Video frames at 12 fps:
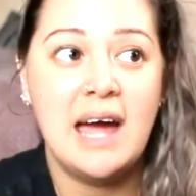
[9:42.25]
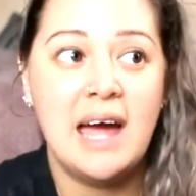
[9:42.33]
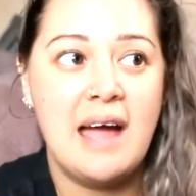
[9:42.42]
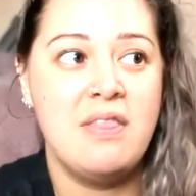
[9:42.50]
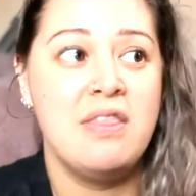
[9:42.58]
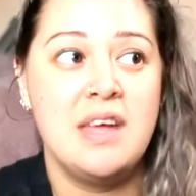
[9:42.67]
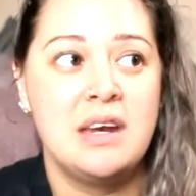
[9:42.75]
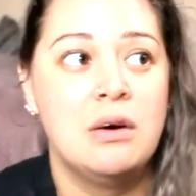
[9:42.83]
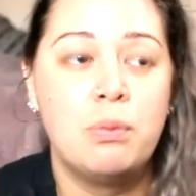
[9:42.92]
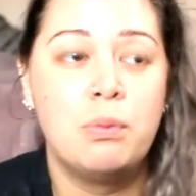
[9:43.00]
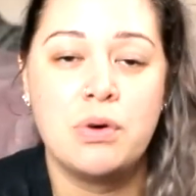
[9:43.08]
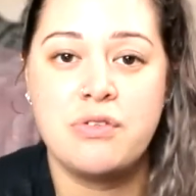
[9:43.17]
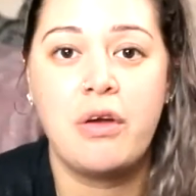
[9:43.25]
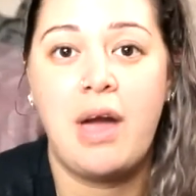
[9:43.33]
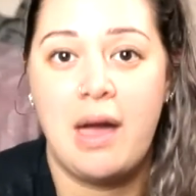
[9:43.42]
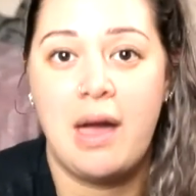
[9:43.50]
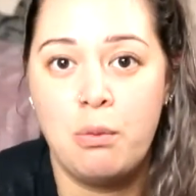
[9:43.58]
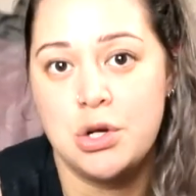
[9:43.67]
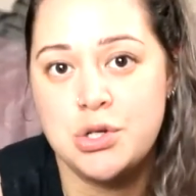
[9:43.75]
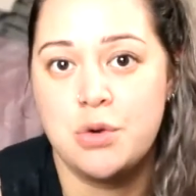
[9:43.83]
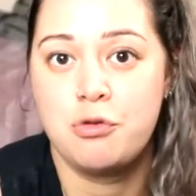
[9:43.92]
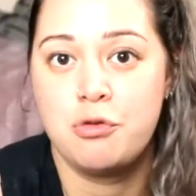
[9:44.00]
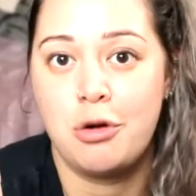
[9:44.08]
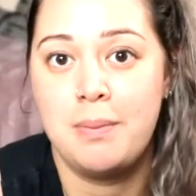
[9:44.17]
and then it was, okay, where to
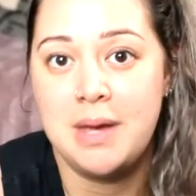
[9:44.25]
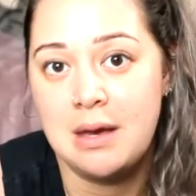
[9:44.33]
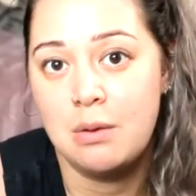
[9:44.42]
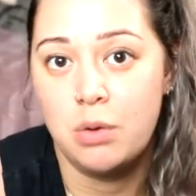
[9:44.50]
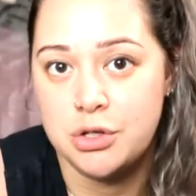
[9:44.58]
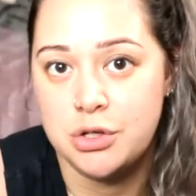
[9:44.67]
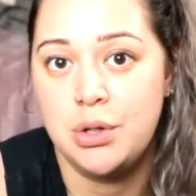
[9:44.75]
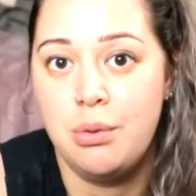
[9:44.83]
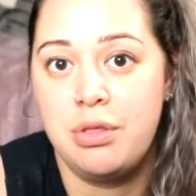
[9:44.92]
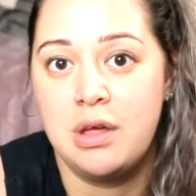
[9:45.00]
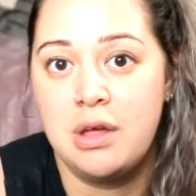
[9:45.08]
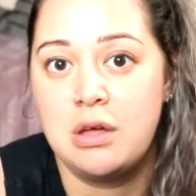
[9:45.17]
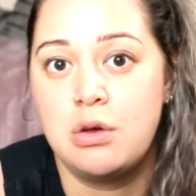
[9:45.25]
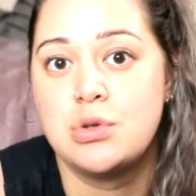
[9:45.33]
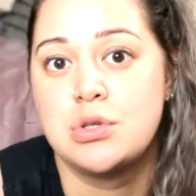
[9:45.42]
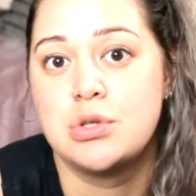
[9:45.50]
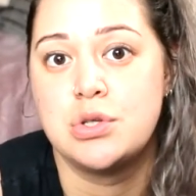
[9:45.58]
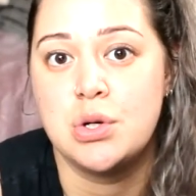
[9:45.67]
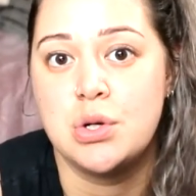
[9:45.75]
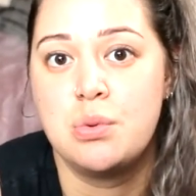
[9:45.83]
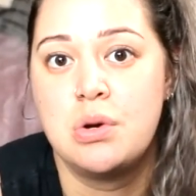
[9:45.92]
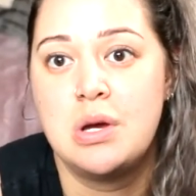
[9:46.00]
from here? What do you think you should do?